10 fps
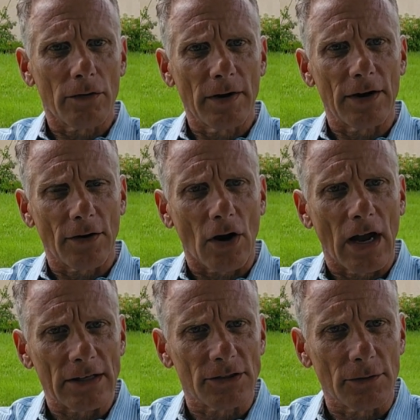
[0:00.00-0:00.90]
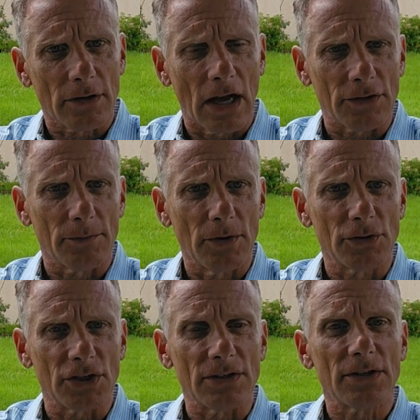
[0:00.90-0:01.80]
career and our
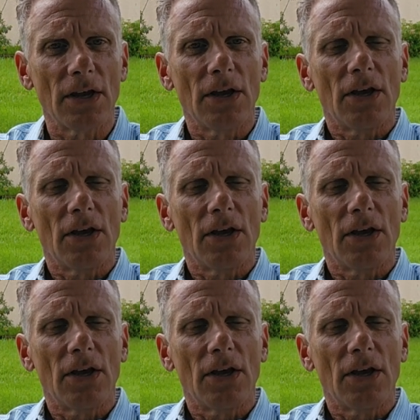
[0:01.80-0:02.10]
contributions.